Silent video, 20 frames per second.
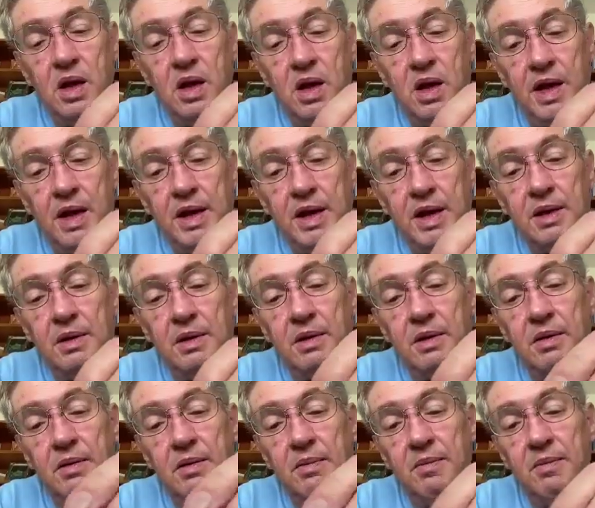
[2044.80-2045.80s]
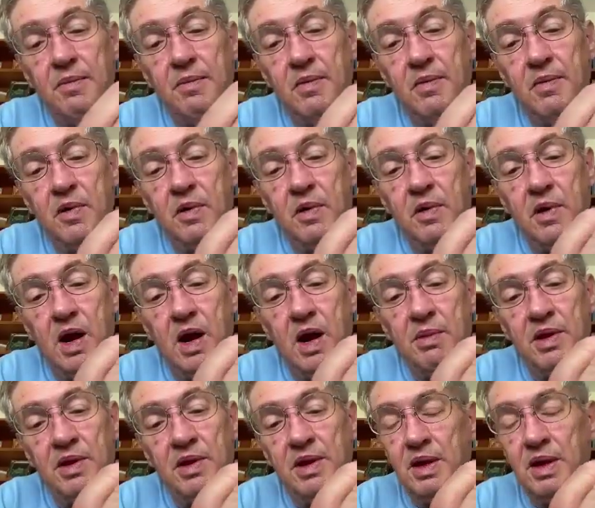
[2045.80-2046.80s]
height,
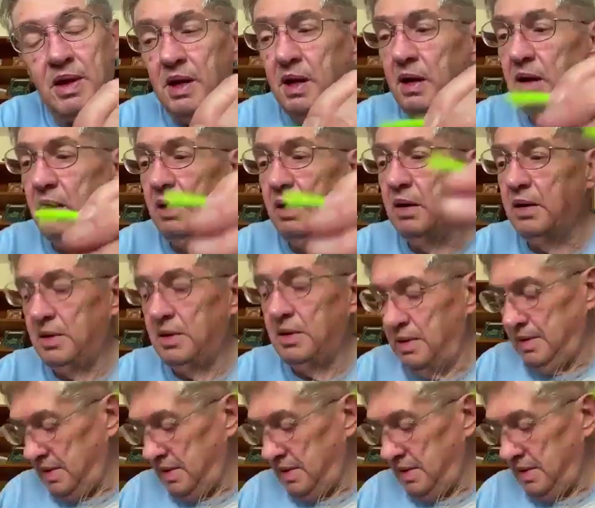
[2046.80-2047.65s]
grab it there,